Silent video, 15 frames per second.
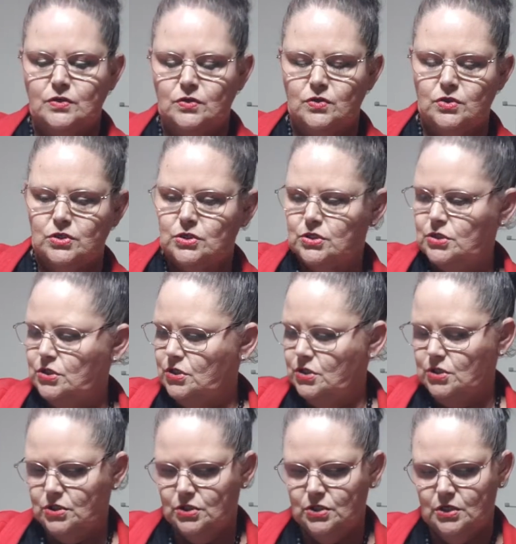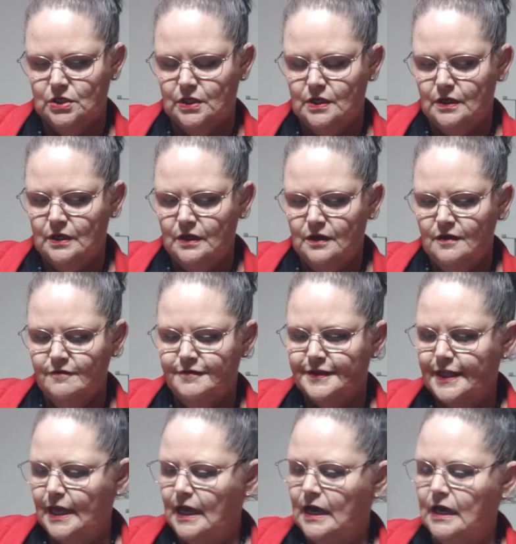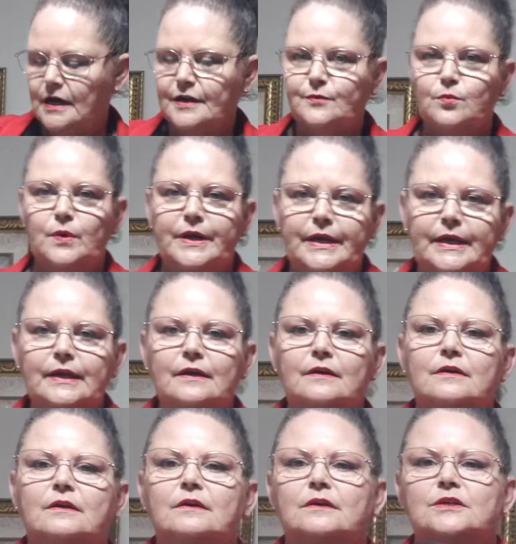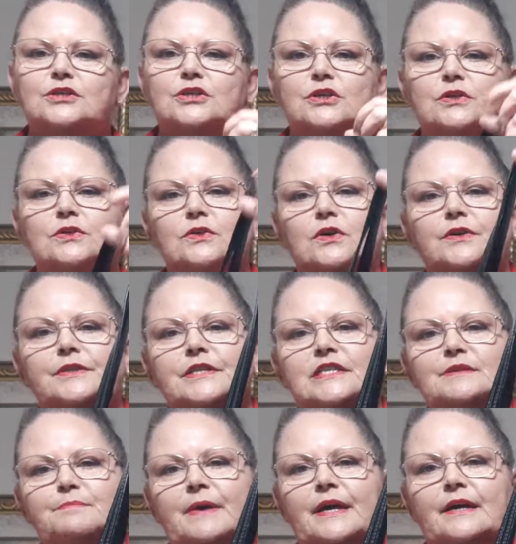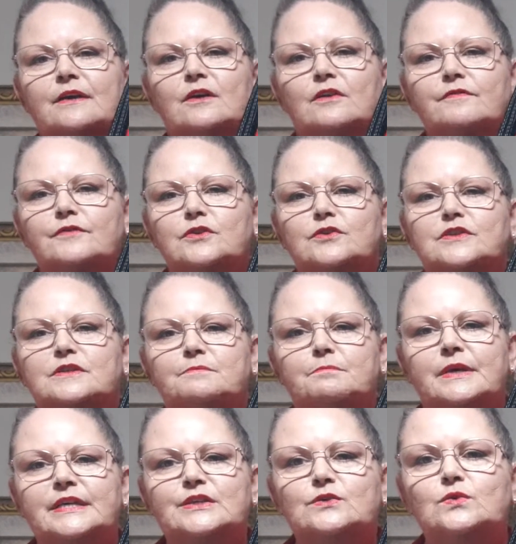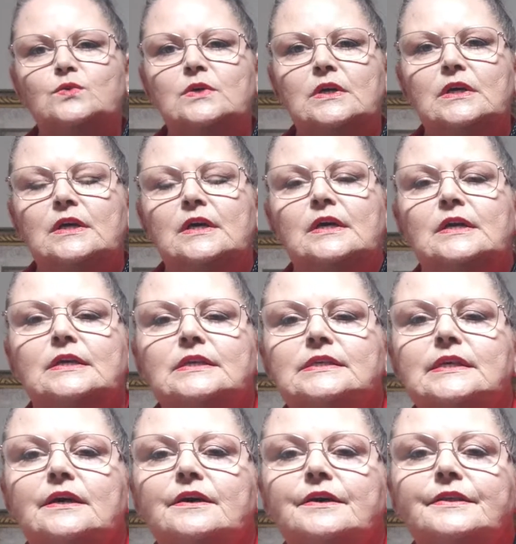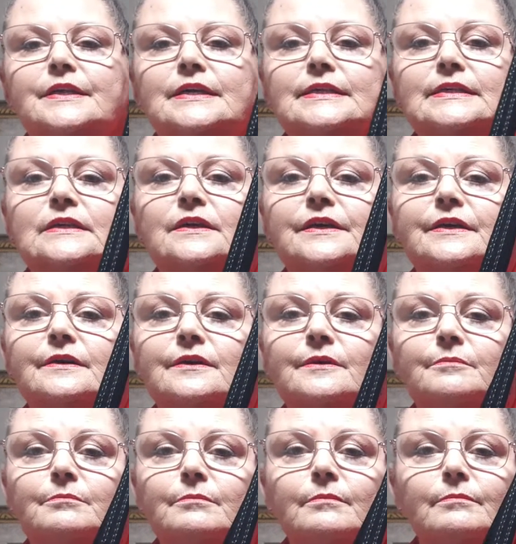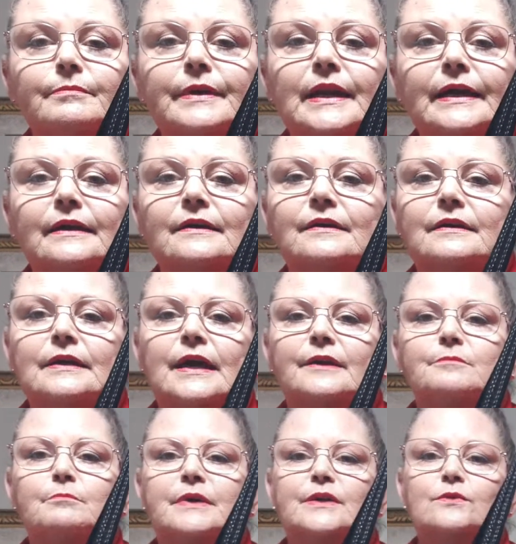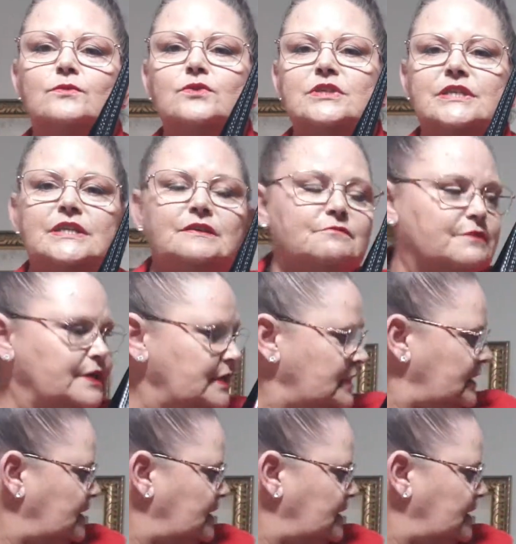got, for the hardware, I'll show you, look, on this bag I've used metal. So that's like a black gunmetal D-ring.